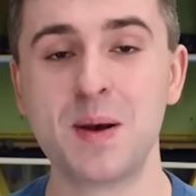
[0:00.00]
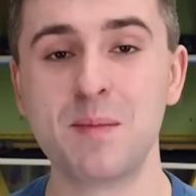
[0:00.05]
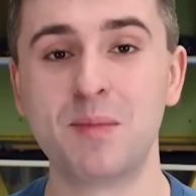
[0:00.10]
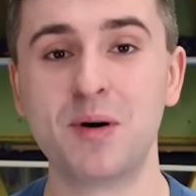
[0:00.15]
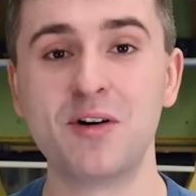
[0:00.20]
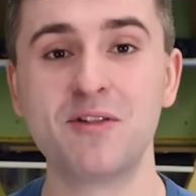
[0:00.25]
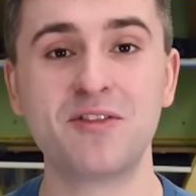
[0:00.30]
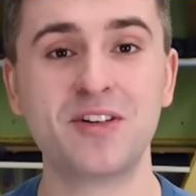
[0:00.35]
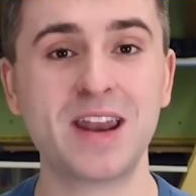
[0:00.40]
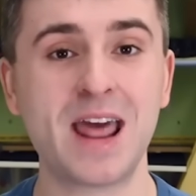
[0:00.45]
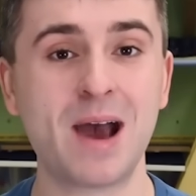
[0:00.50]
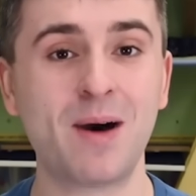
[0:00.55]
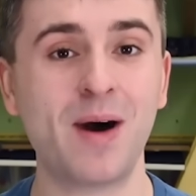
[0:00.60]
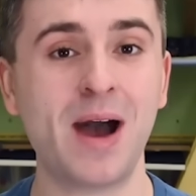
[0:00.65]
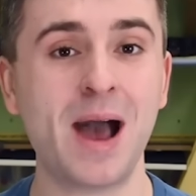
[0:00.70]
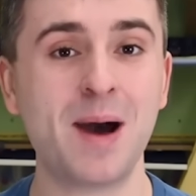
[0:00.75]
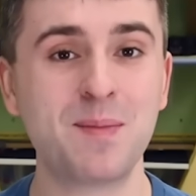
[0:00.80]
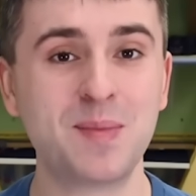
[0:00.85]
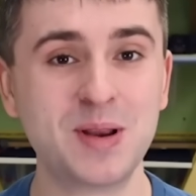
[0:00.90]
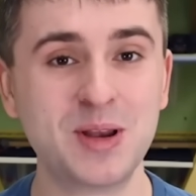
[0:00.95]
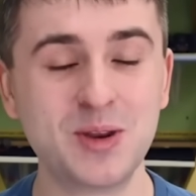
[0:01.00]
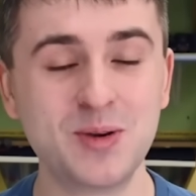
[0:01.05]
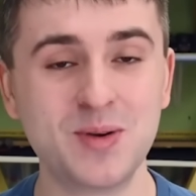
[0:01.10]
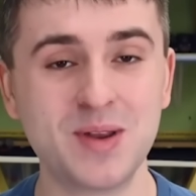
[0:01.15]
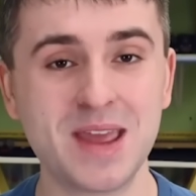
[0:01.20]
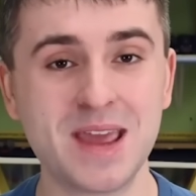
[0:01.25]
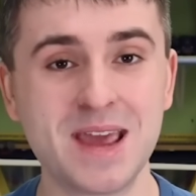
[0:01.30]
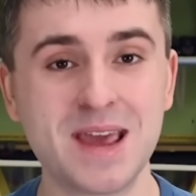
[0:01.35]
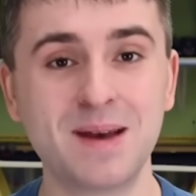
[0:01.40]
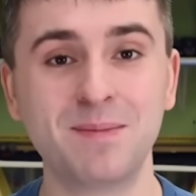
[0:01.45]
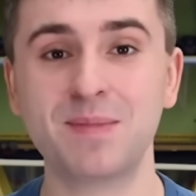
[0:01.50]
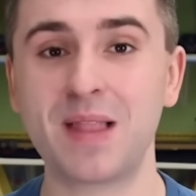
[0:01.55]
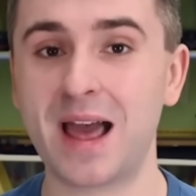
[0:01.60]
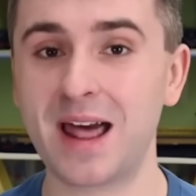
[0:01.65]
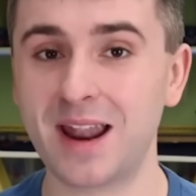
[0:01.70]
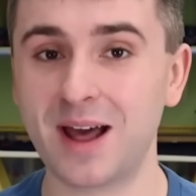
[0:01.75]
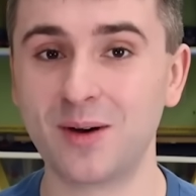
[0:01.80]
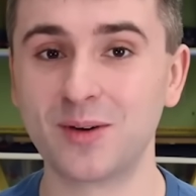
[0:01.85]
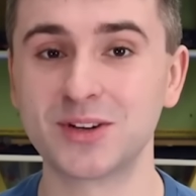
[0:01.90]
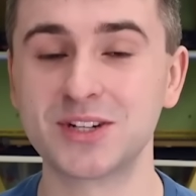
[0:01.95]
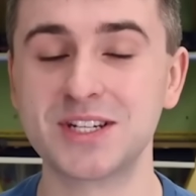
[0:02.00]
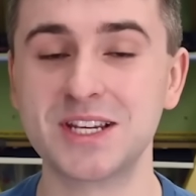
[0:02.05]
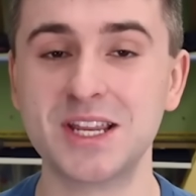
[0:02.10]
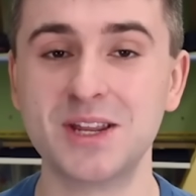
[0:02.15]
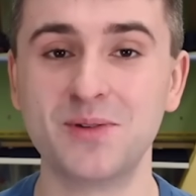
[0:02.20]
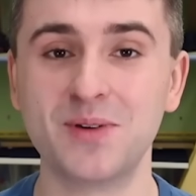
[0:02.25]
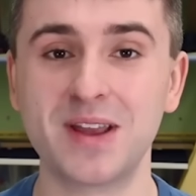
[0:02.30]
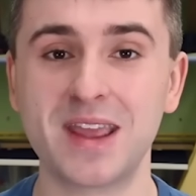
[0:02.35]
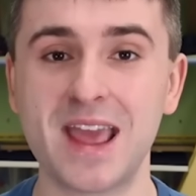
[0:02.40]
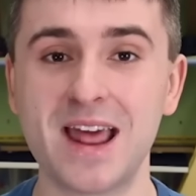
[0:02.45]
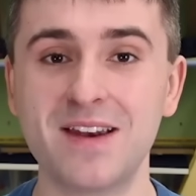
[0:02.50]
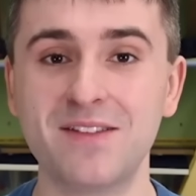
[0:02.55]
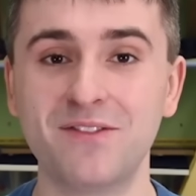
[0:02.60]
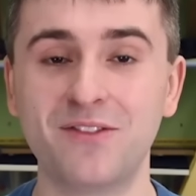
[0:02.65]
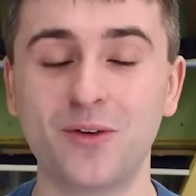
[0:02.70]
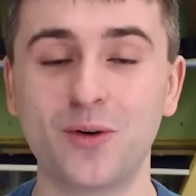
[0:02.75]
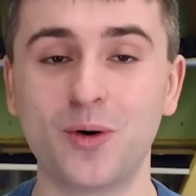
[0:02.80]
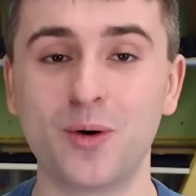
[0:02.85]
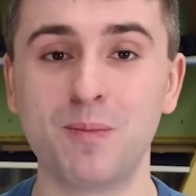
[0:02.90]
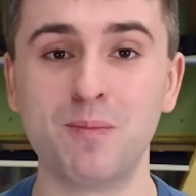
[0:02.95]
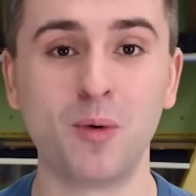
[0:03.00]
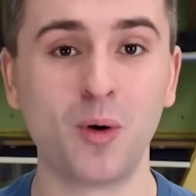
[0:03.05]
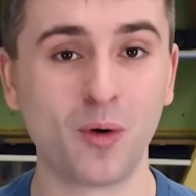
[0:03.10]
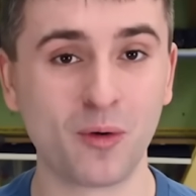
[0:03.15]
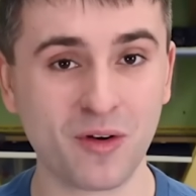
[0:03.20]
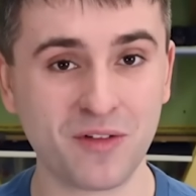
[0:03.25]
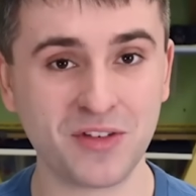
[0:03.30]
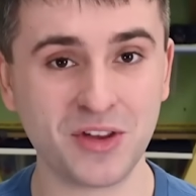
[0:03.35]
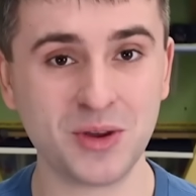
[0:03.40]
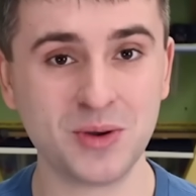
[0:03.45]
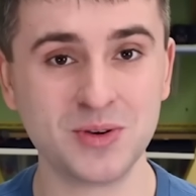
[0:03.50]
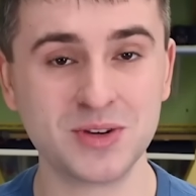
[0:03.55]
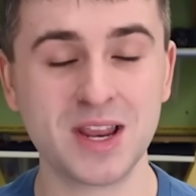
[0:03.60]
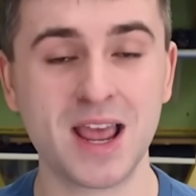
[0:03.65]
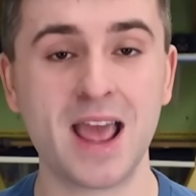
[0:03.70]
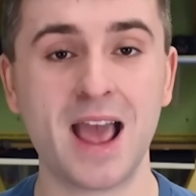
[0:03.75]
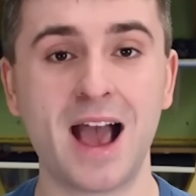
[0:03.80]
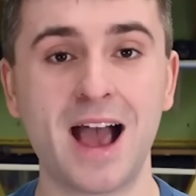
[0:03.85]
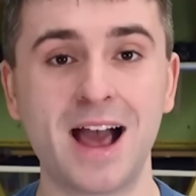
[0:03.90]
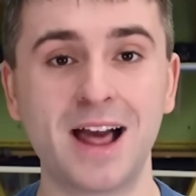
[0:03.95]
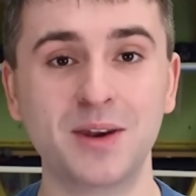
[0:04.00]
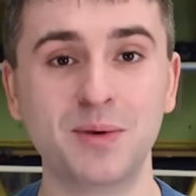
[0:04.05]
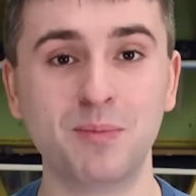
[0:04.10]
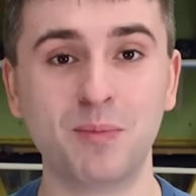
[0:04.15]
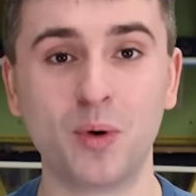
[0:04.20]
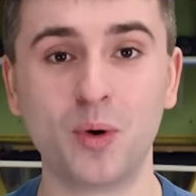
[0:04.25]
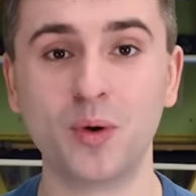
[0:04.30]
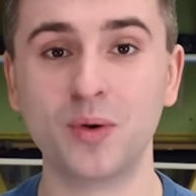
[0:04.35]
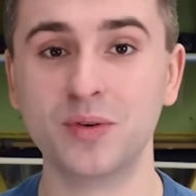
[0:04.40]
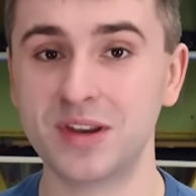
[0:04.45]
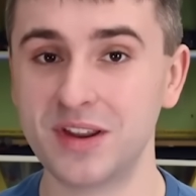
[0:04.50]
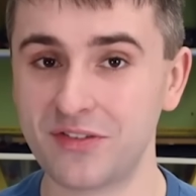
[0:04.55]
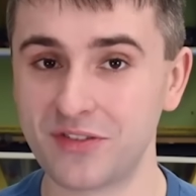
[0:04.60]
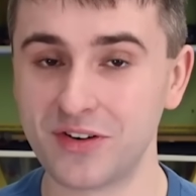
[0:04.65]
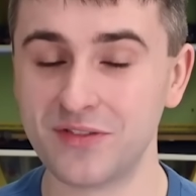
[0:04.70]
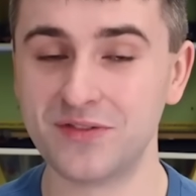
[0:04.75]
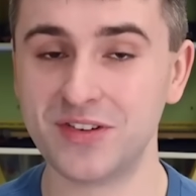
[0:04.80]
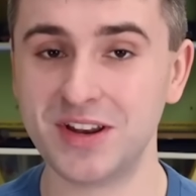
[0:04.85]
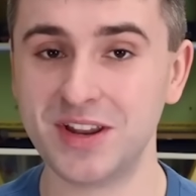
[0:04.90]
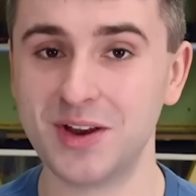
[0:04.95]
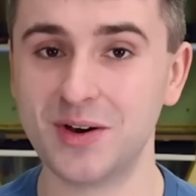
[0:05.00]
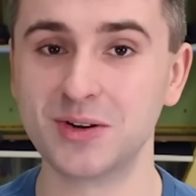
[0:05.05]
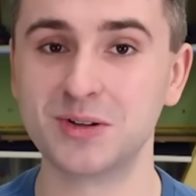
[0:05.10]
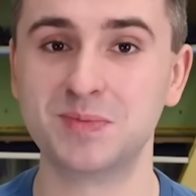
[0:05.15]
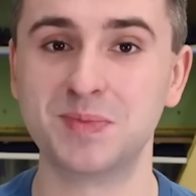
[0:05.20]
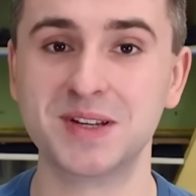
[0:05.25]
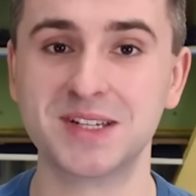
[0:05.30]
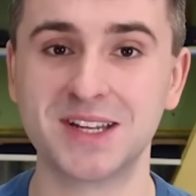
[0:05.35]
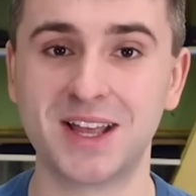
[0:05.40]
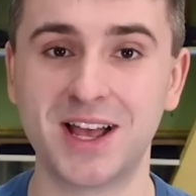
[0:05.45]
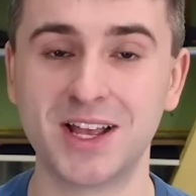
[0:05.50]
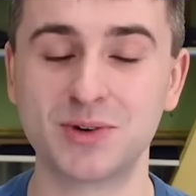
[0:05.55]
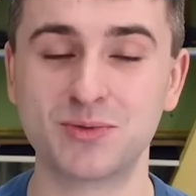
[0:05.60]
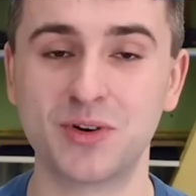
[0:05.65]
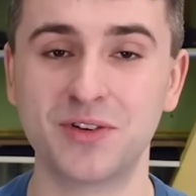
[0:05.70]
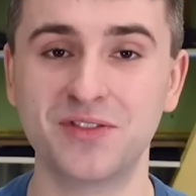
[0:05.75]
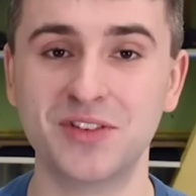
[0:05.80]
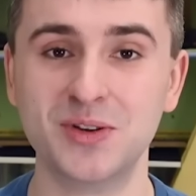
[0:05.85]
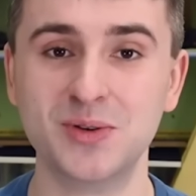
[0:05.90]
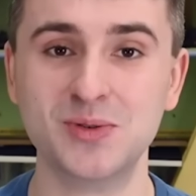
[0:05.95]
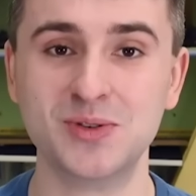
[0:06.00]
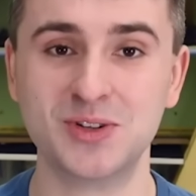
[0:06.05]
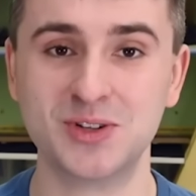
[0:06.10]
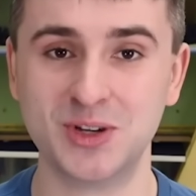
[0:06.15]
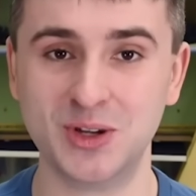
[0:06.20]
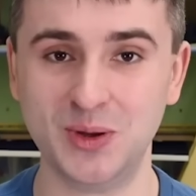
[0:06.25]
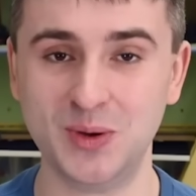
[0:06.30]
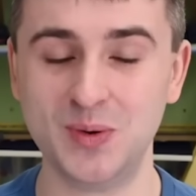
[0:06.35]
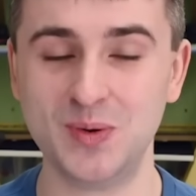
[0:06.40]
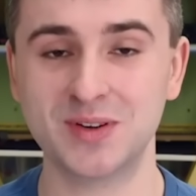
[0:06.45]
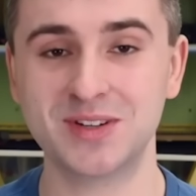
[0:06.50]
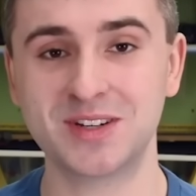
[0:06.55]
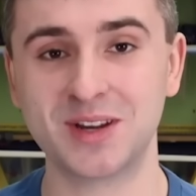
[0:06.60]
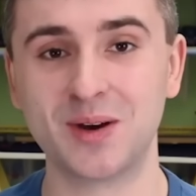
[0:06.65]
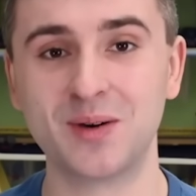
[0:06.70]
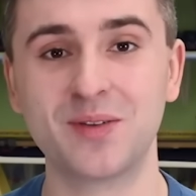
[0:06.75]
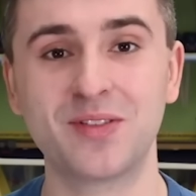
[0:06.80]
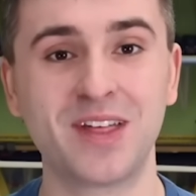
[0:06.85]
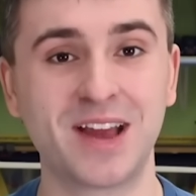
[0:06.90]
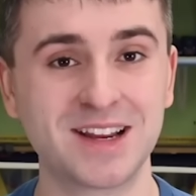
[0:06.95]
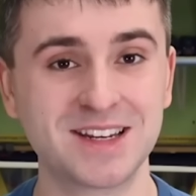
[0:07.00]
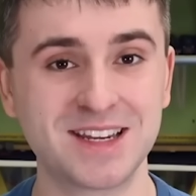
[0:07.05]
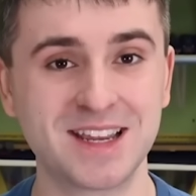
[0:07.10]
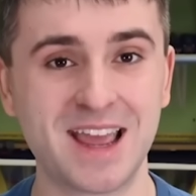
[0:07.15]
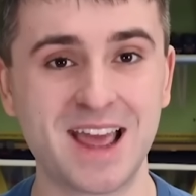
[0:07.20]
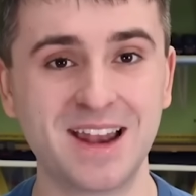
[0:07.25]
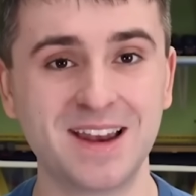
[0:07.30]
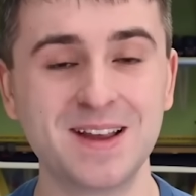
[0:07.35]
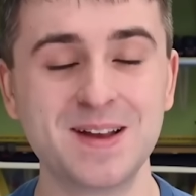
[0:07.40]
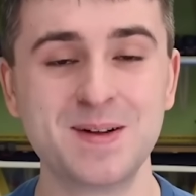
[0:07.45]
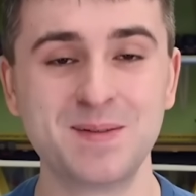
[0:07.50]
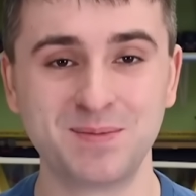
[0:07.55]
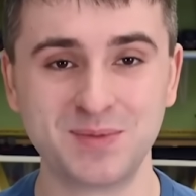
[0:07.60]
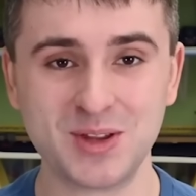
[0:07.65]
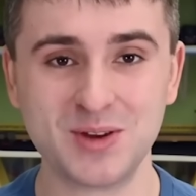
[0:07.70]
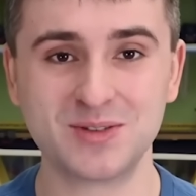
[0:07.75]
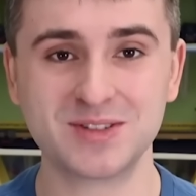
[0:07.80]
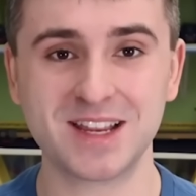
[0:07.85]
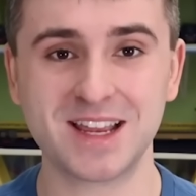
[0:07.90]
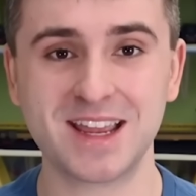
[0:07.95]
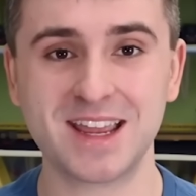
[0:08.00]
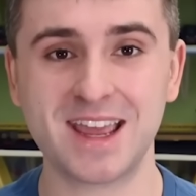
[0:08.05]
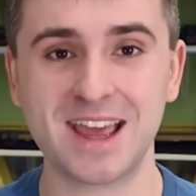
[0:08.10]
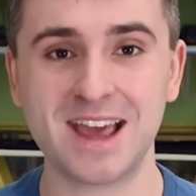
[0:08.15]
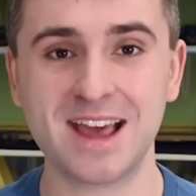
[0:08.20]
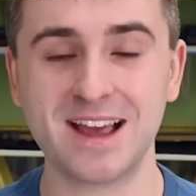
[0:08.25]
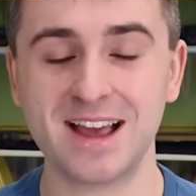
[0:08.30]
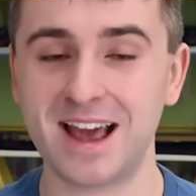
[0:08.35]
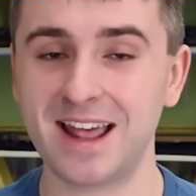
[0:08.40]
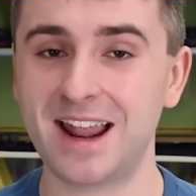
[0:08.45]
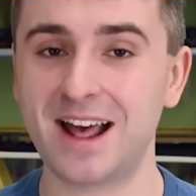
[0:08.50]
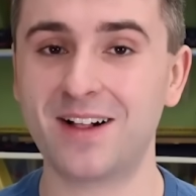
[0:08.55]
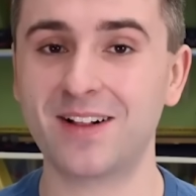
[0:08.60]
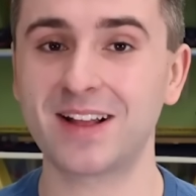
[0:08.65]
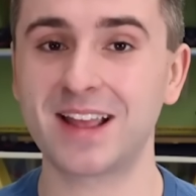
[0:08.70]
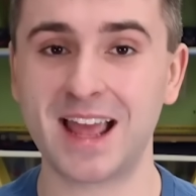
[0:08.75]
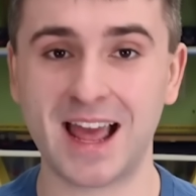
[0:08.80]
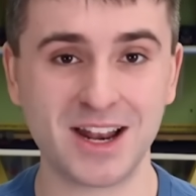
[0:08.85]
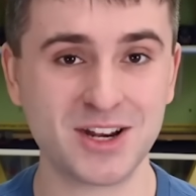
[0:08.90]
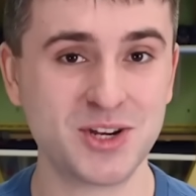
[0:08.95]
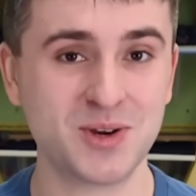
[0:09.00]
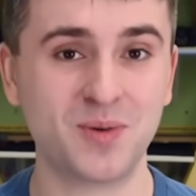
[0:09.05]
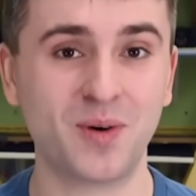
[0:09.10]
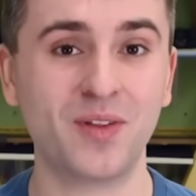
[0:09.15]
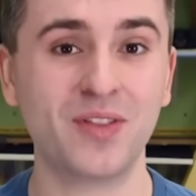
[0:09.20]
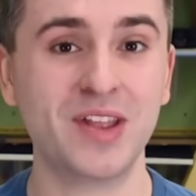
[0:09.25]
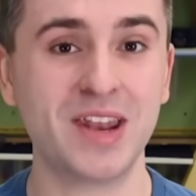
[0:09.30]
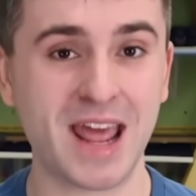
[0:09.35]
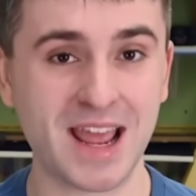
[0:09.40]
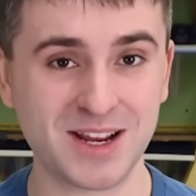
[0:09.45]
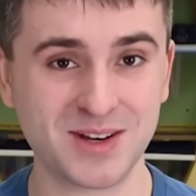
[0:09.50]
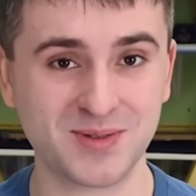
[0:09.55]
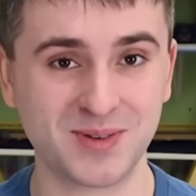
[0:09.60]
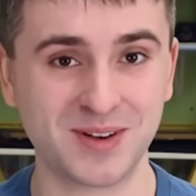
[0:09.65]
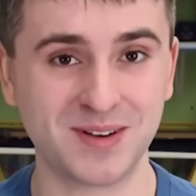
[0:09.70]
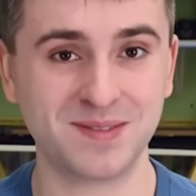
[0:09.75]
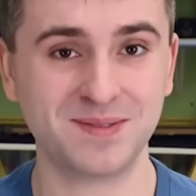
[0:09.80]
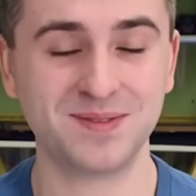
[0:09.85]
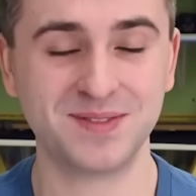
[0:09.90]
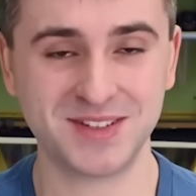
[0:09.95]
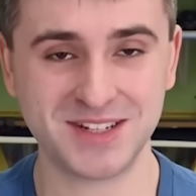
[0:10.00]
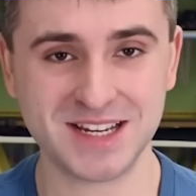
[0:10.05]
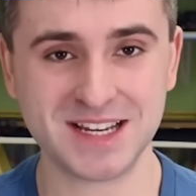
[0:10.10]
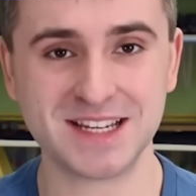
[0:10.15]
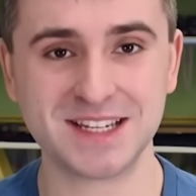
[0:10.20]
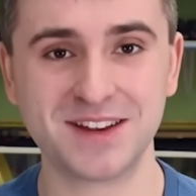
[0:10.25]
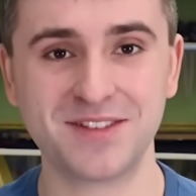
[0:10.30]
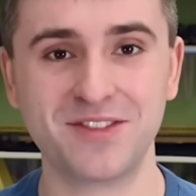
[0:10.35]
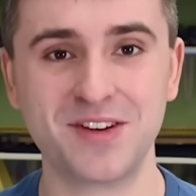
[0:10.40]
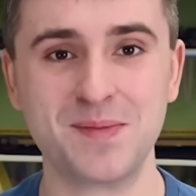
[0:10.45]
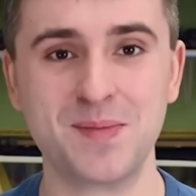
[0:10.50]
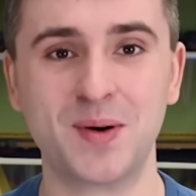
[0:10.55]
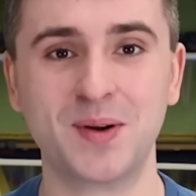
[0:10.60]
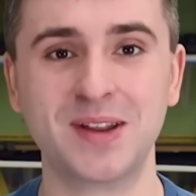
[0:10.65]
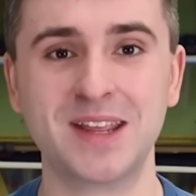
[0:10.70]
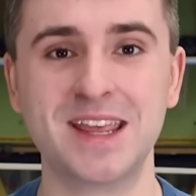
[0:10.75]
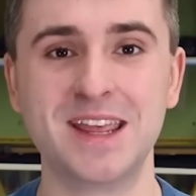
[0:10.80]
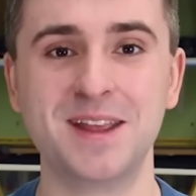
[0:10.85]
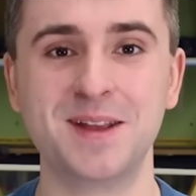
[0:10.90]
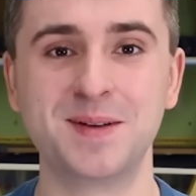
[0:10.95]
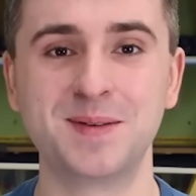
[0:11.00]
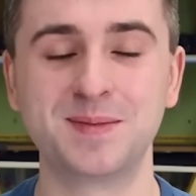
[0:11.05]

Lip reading: But for now, Happy New Year, and I'll see you again for more reviews and more different videos besides reviews too. So thanks again, you take care, and I'll catch you on the next one. Cheers everybody.